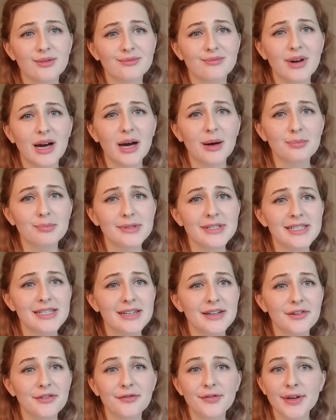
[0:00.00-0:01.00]
up
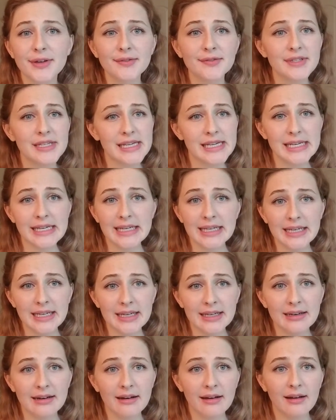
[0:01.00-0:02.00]
to
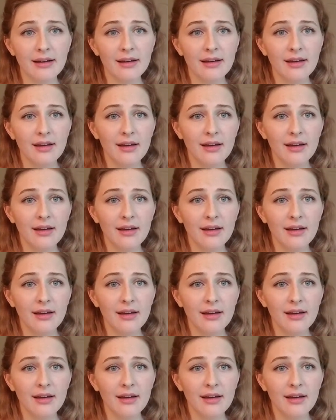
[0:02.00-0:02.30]
15